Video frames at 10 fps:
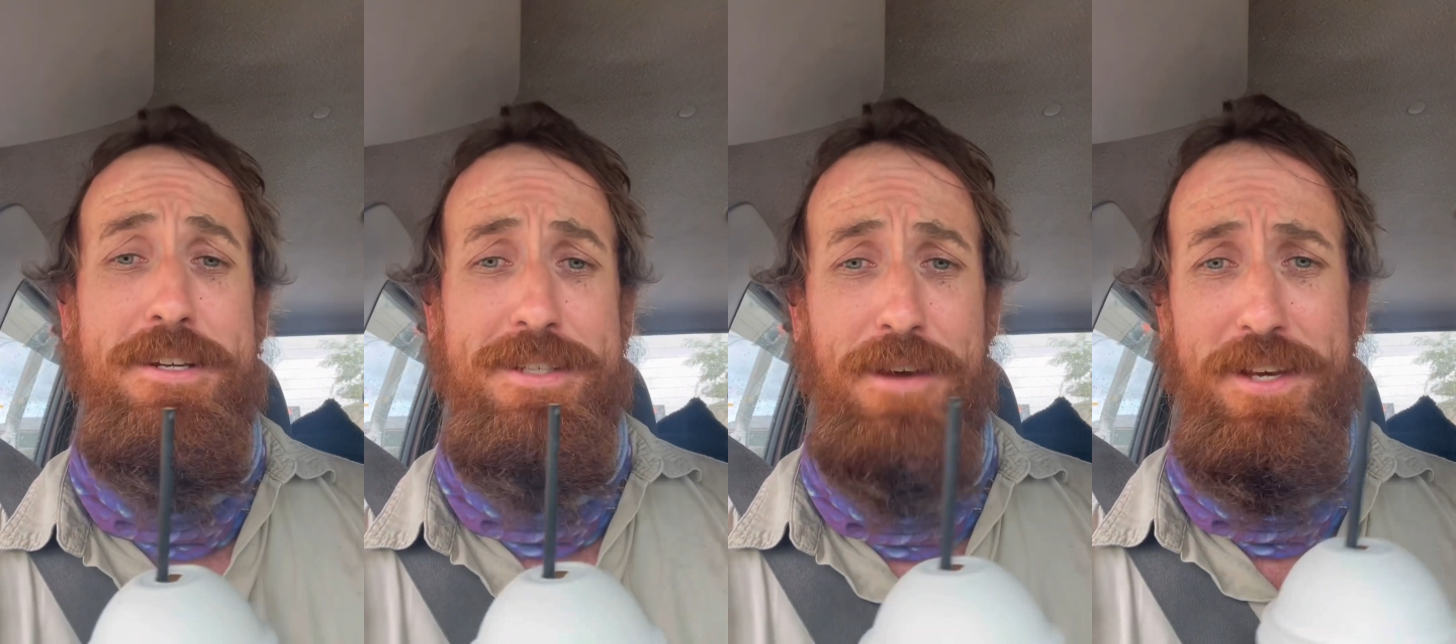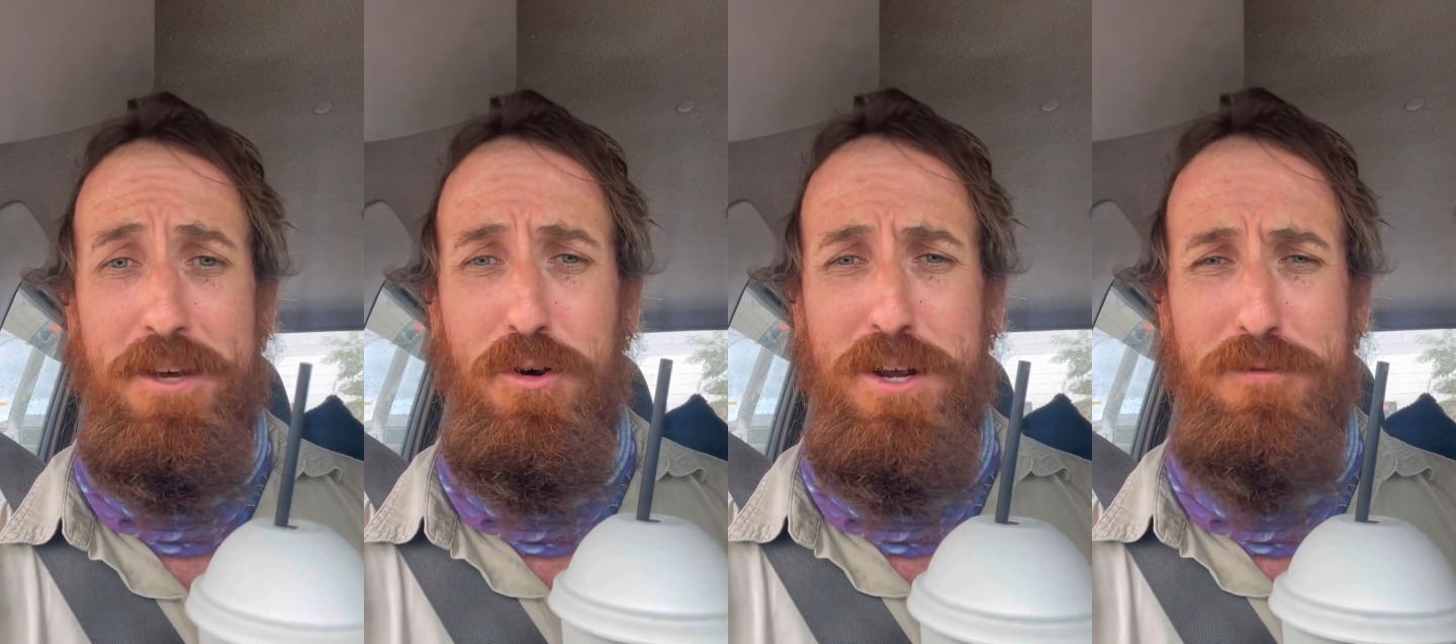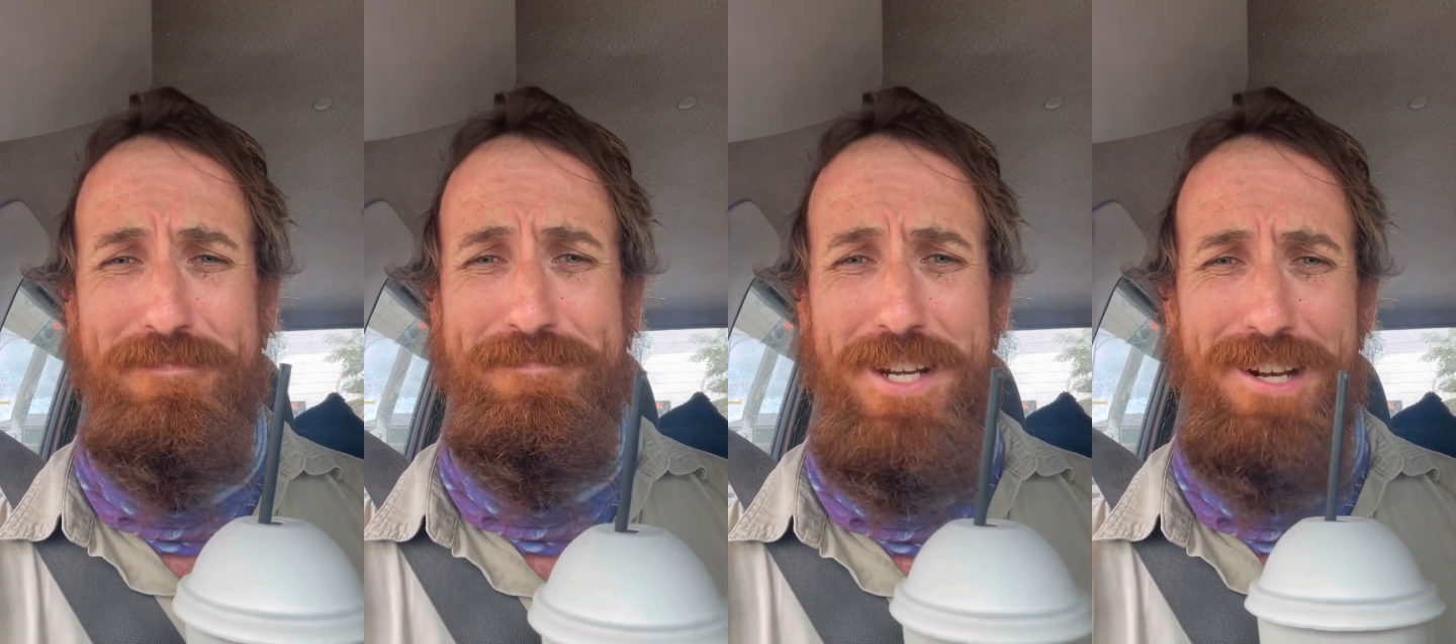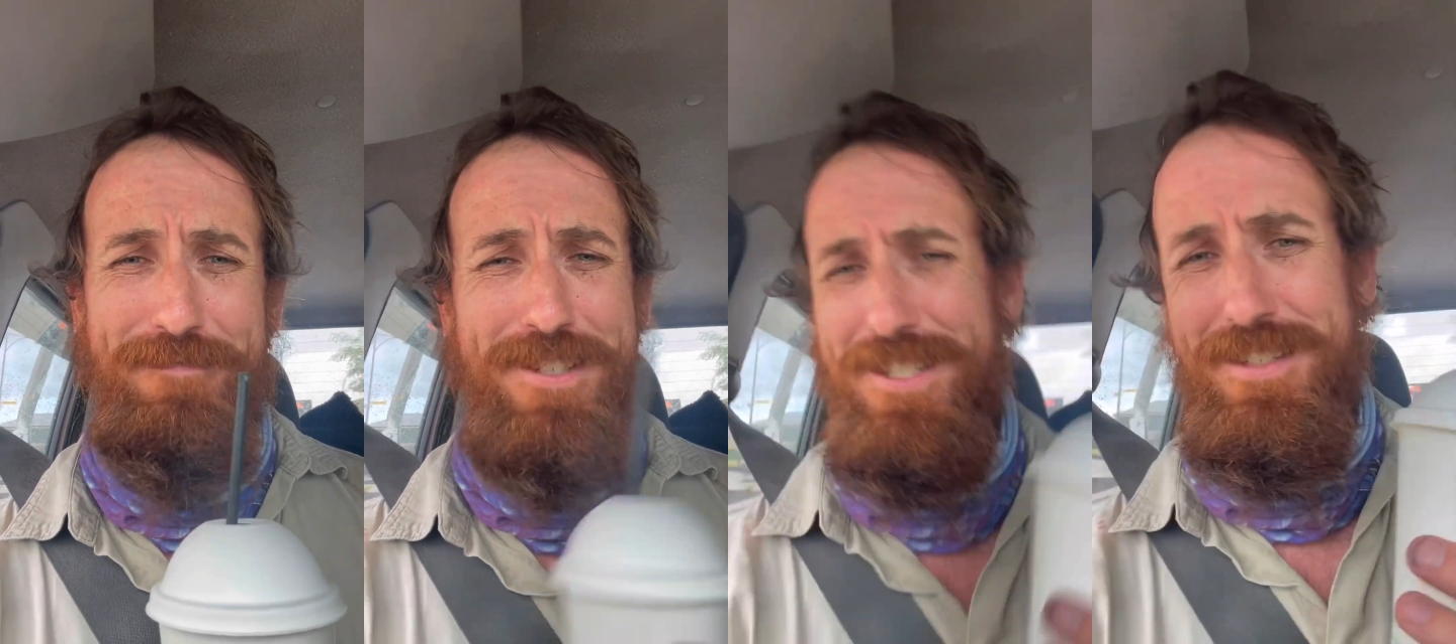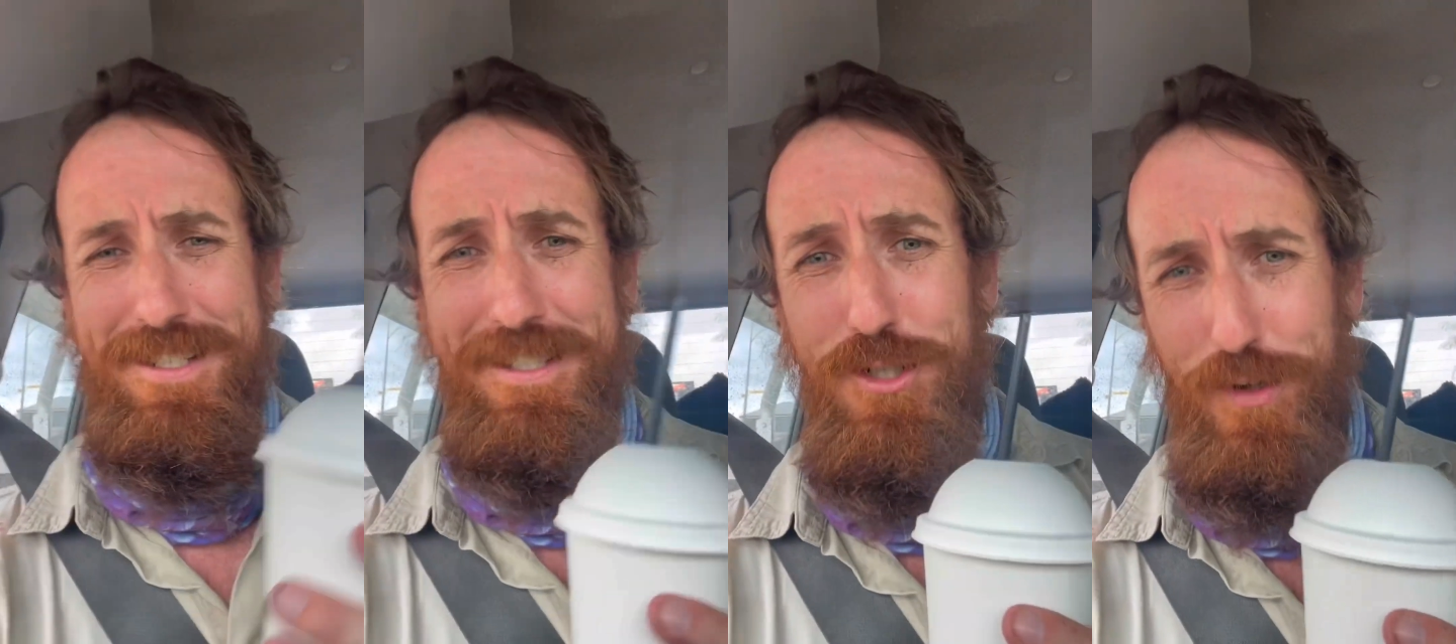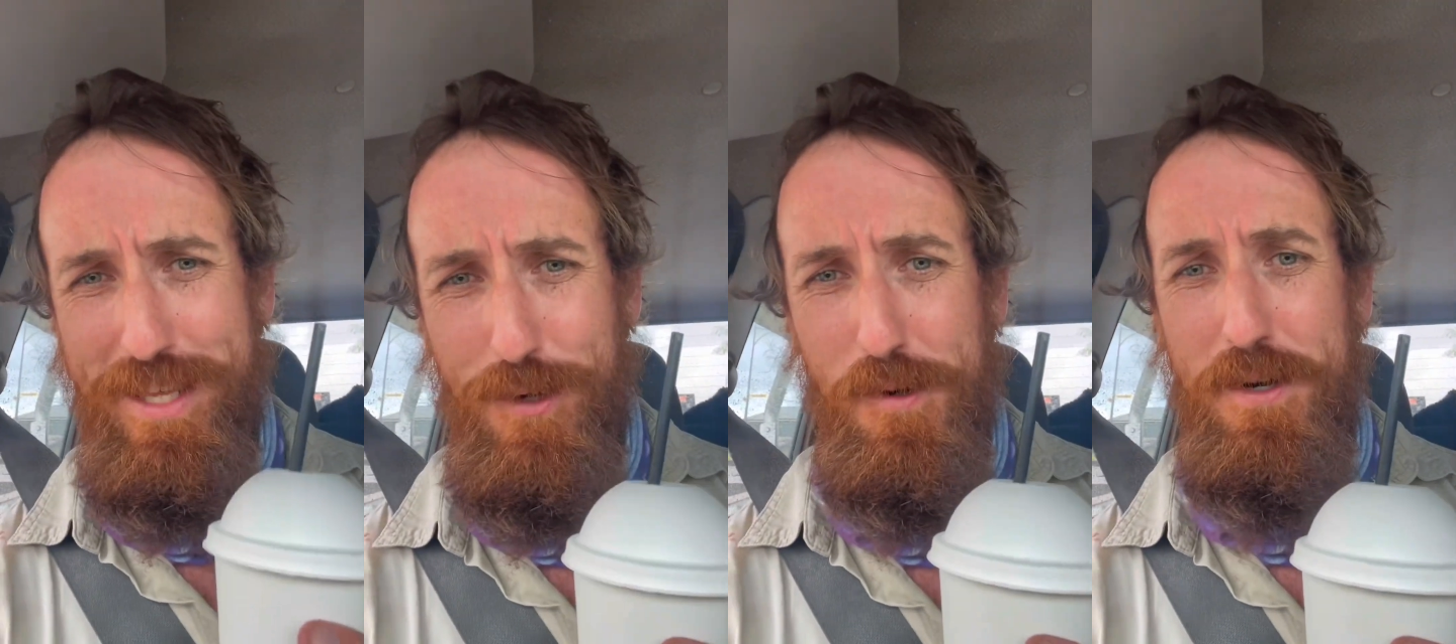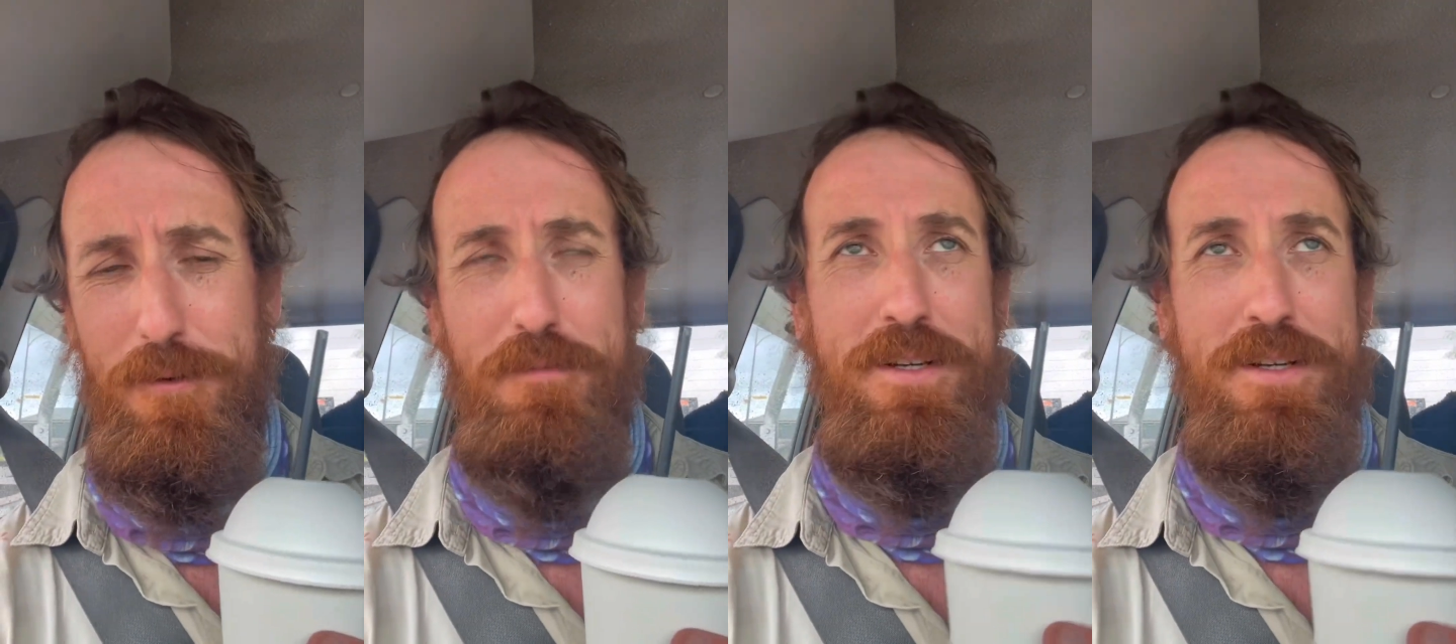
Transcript: just have like a cordial, you know, just enjoy the cordial.